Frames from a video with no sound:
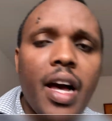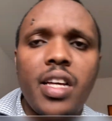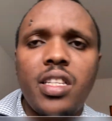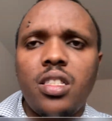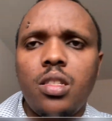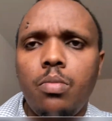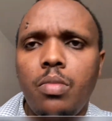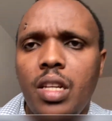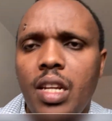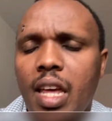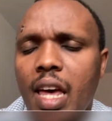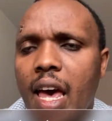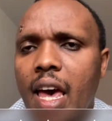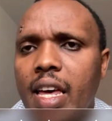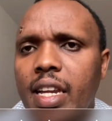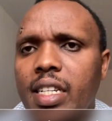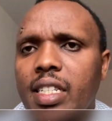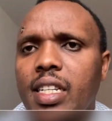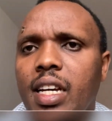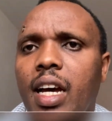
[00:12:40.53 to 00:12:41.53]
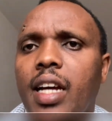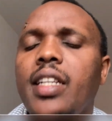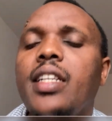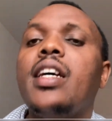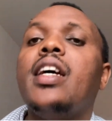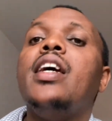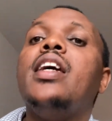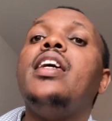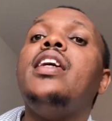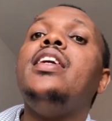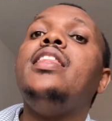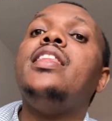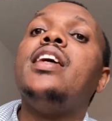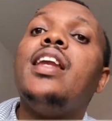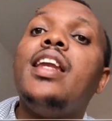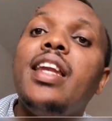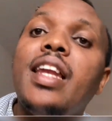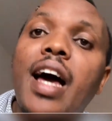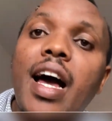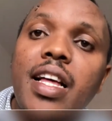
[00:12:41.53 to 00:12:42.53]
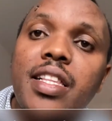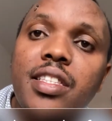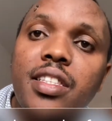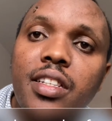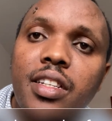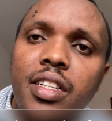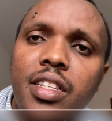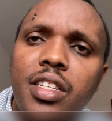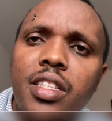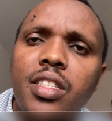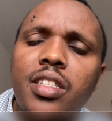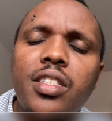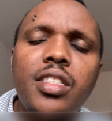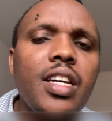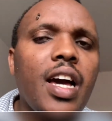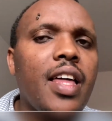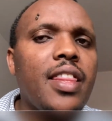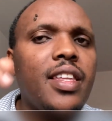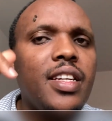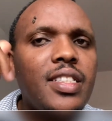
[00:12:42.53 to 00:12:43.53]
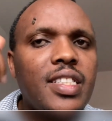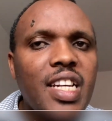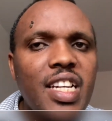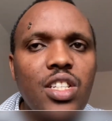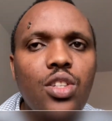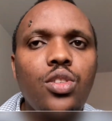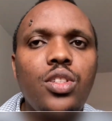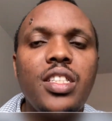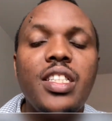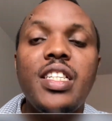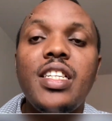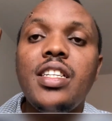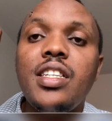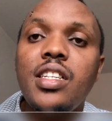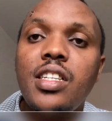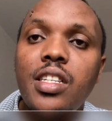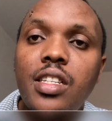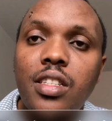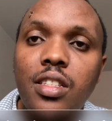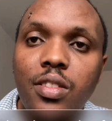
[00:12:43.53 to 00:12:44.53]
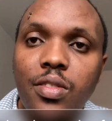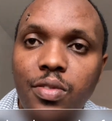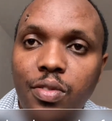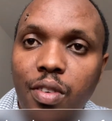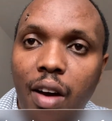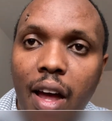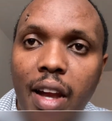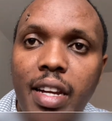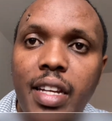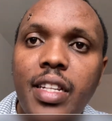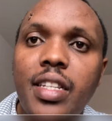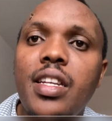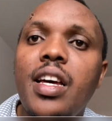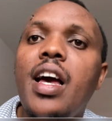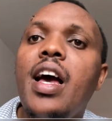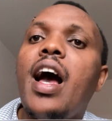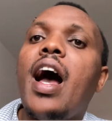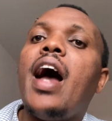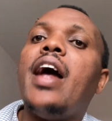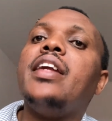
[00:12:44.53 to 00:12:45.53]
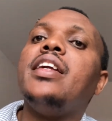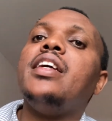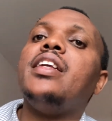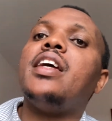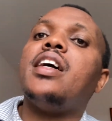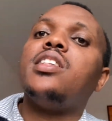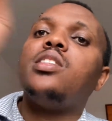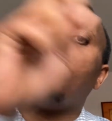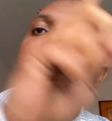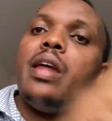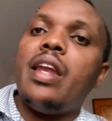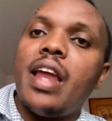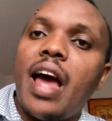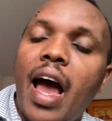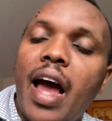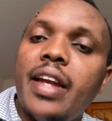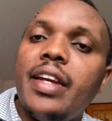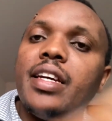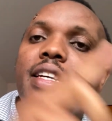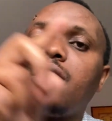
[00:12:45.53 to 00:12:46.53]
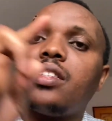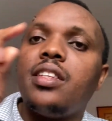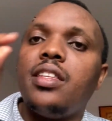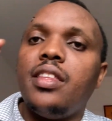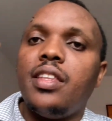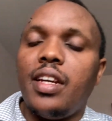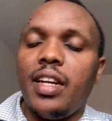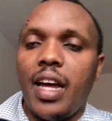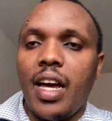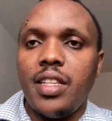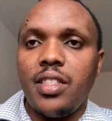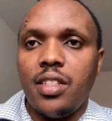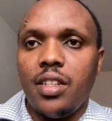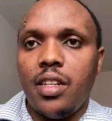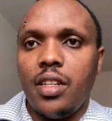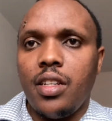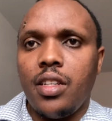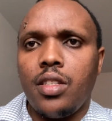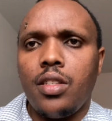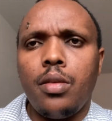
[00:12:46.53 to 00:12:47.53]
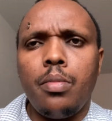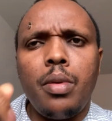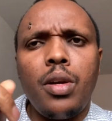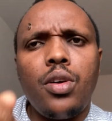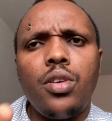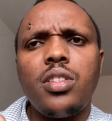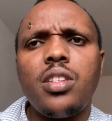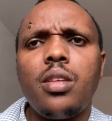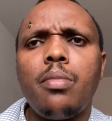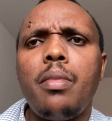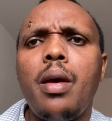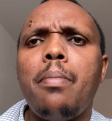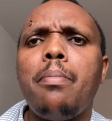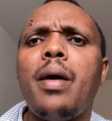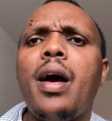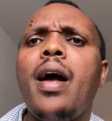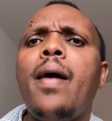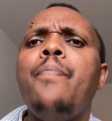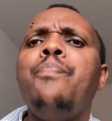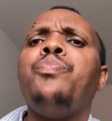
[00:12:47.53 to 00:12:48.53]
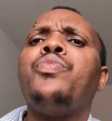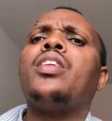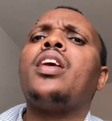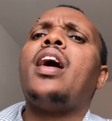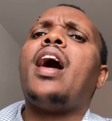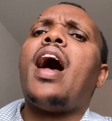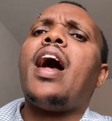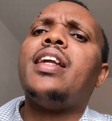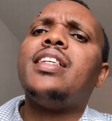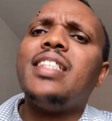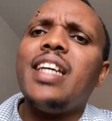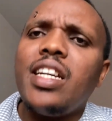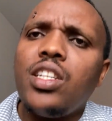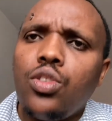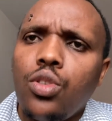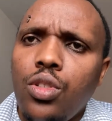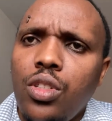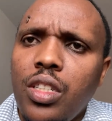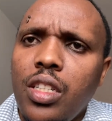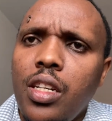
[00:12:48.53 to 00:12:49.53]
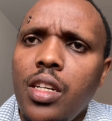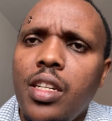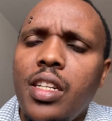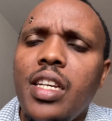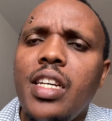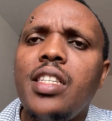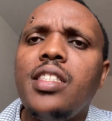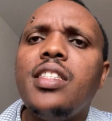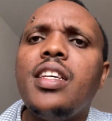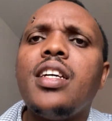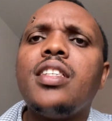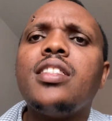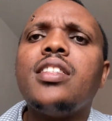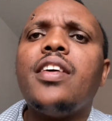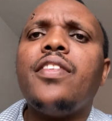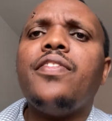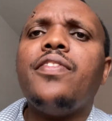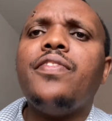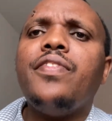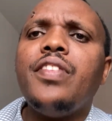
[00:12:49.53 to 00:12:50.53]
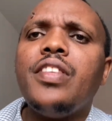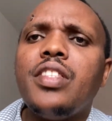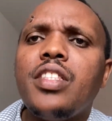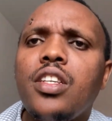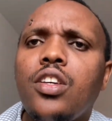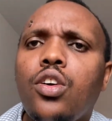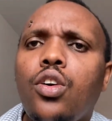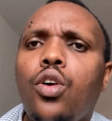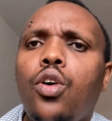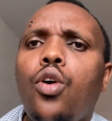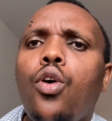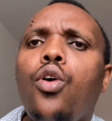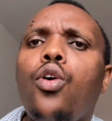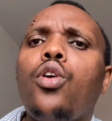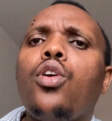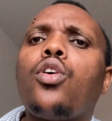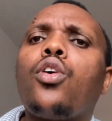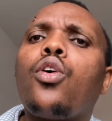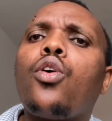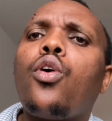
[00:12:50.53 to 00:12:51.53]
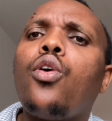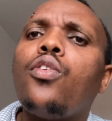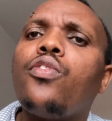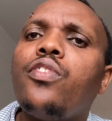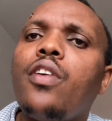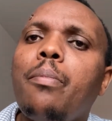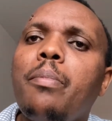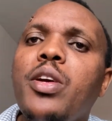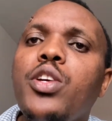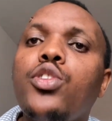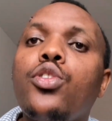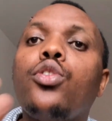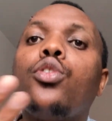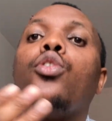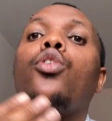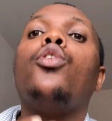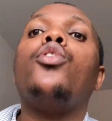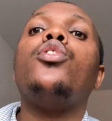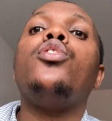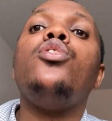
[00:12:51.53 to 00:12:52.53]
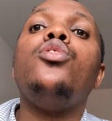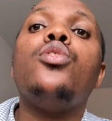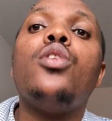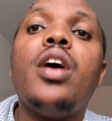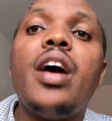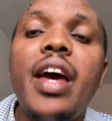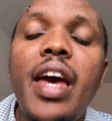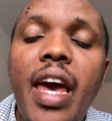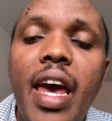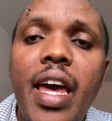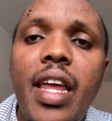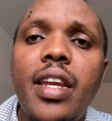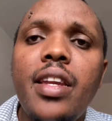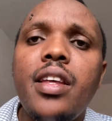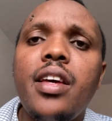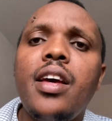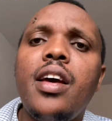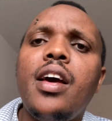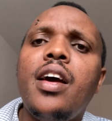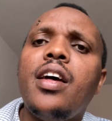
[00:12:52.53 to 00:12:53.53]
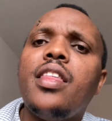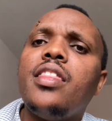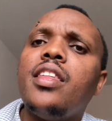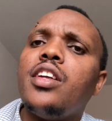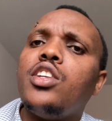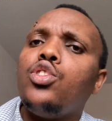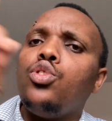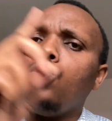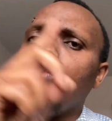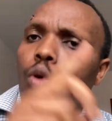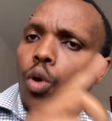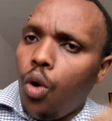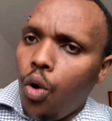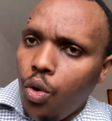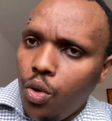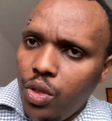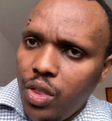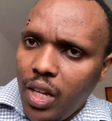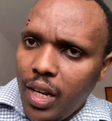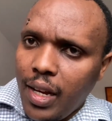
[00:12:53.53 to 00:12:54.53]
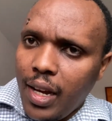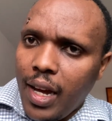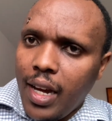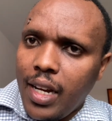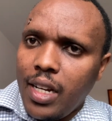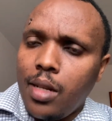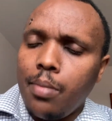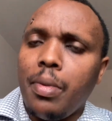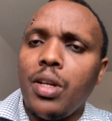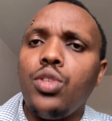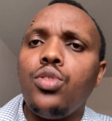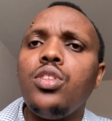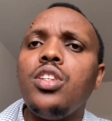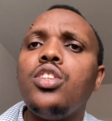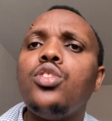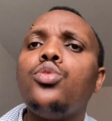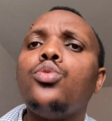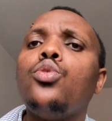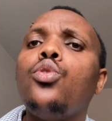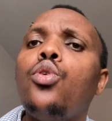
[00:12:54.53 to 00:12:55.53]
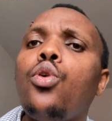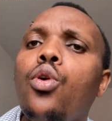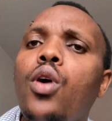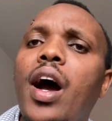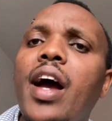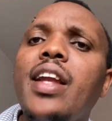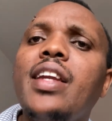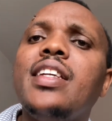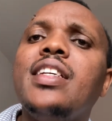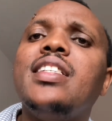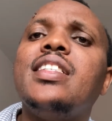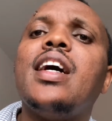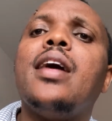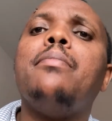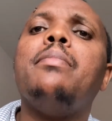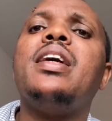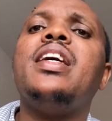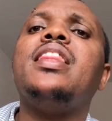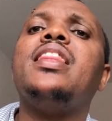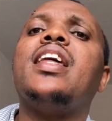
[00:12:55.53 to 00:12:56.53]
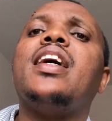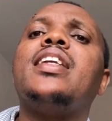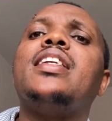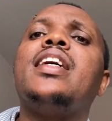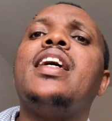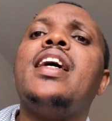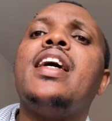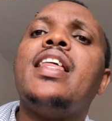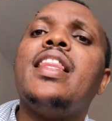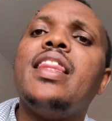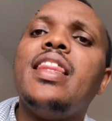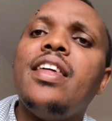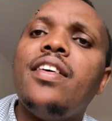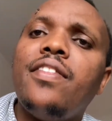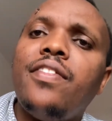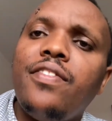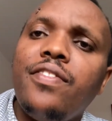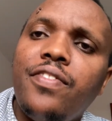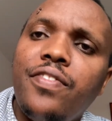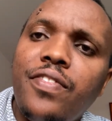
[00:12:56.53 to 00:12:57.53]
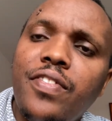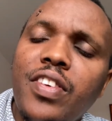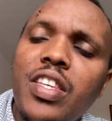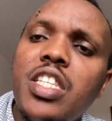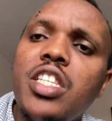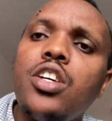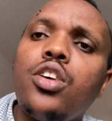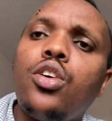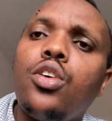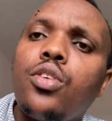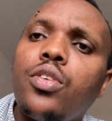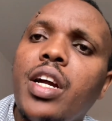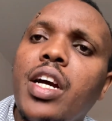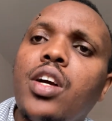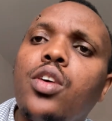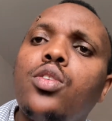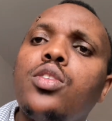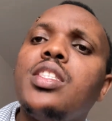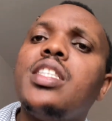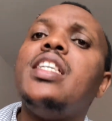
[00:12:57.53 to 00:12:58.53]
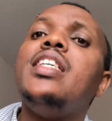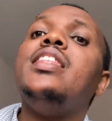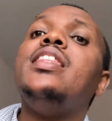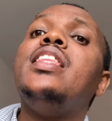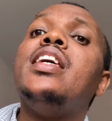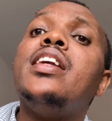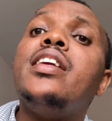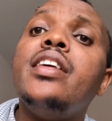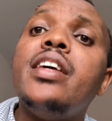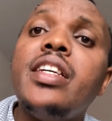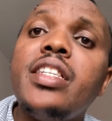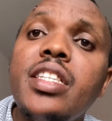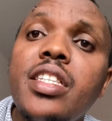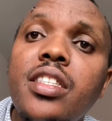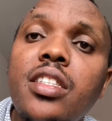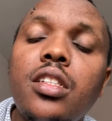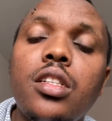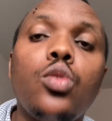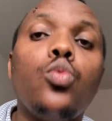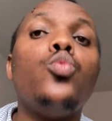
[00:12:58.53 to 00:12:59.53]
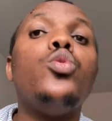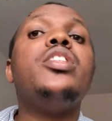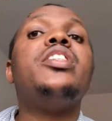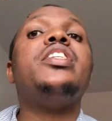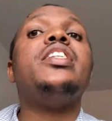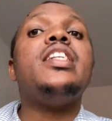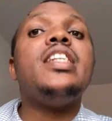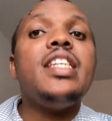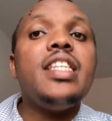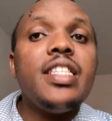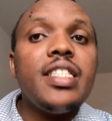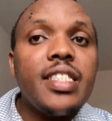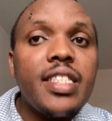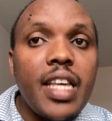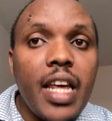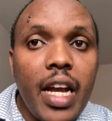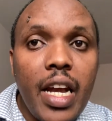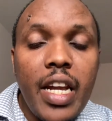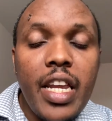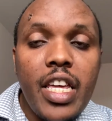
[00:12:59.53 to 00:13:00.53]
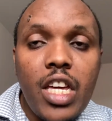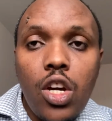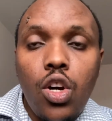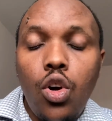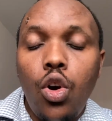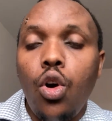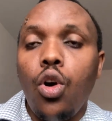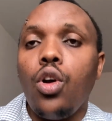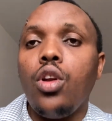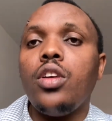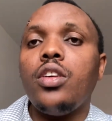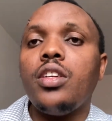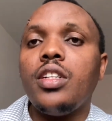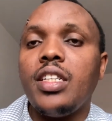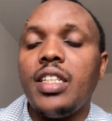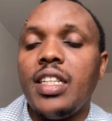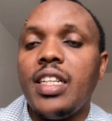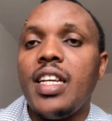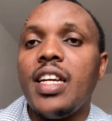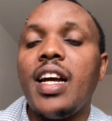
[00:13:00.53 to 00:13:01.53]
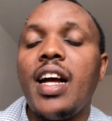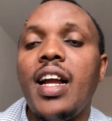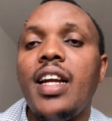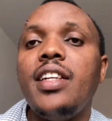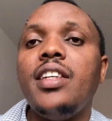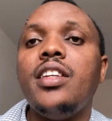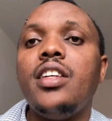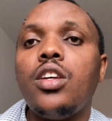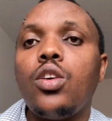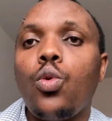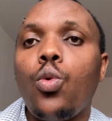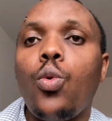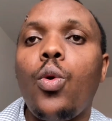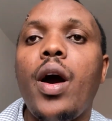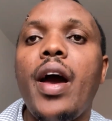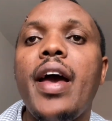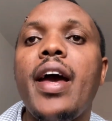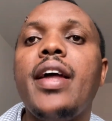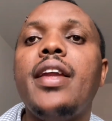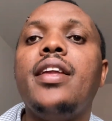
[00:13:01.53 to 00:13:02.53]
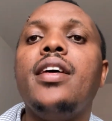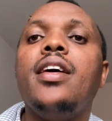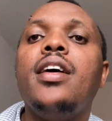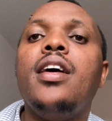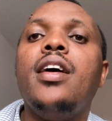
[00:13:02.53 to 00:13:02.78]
has been entered in the lands registry and the title deed is valid and it has been annexed in the lands registry. Because remember, a title deed is just a physical confirmation on your end that you own the land, but you need to go and determine that the physical records in the registry, which is a legally required